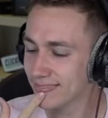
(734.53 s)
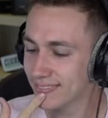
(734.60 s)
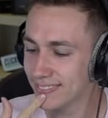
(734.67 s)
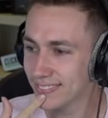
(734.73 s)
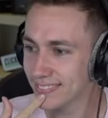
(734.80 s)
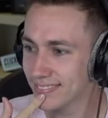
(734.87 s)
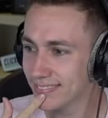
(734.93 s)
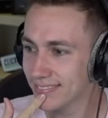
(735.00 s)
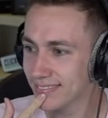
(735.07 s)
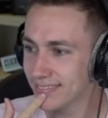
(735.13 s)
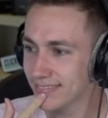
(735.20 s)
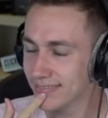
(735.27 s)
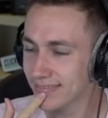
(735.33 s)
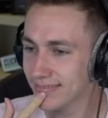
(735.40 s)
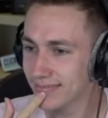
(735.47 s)

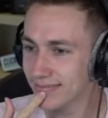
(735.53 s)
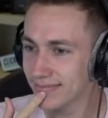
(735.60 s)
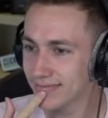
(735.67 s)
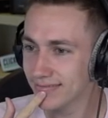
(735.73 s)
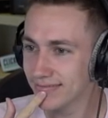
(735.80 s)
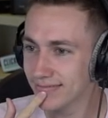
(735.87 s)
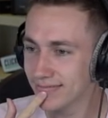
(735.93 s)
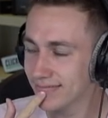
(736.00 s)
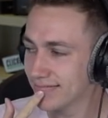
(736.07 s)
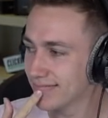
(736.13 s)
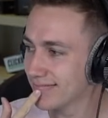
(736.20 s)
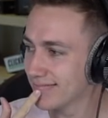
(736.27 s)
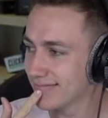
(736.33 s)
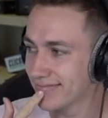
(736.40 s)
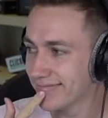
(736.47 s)

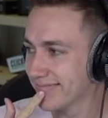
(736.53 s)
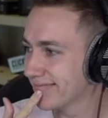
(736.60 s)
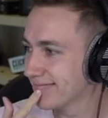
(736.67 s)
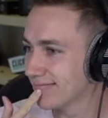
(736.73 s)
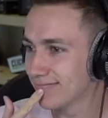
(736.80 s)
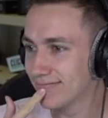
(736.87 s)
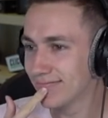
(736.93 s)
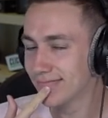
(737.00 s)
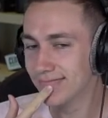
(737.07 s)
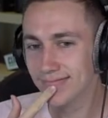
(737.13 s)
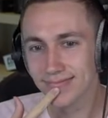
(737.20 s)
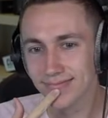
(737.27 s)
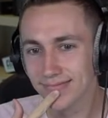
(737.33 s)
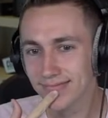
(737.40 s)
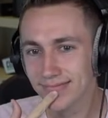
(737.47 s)

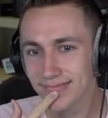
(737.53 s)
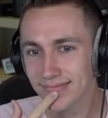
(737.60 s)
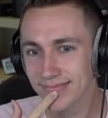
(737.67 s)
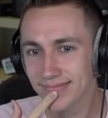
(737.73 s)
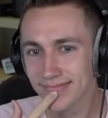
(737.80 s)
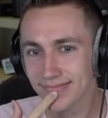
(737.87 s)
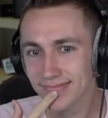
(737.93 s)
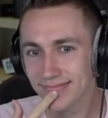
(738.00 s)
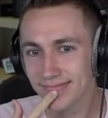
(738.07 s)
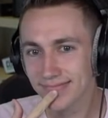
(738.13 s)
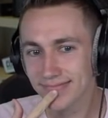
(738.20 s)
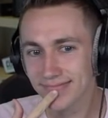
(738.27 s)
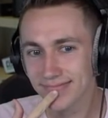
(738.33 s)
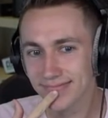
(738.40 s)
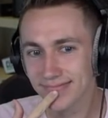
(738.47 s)

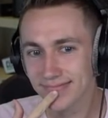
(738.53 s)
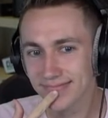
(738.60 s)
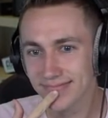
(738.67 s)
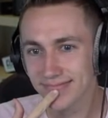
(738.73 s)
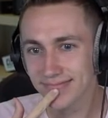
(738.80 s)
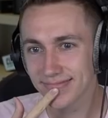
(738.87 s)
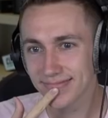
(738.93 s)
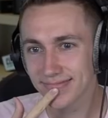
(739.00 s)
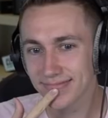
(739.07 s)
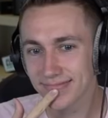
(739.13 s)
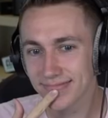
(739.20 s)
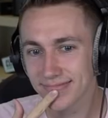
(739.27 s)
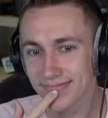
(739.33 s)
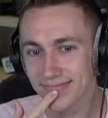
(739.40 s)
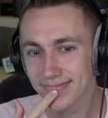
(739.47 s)

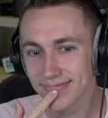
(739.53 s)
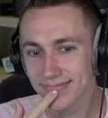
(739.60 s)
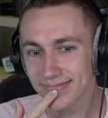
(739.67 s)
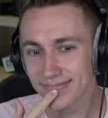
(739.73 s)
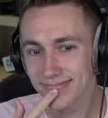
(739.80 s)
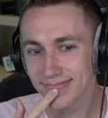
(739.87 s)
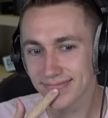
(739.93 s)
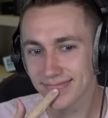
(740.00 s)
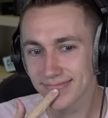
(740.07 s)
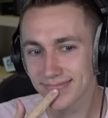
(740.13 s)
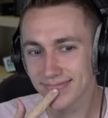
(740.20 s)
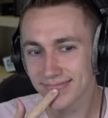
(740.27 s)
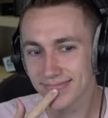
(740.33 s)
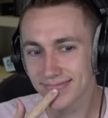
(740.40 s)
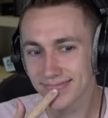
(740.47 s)

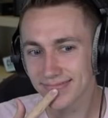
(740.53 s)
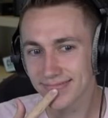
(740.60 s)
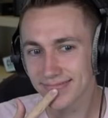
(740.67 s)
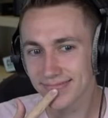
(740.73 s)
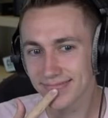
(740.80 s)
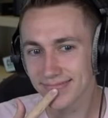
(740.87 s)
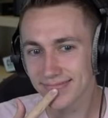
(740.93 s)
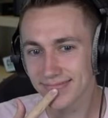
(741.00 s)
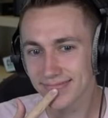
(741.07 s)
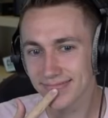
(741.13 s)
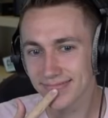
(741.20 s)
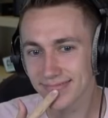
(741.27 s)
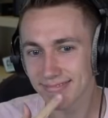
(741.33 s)
(not speaking)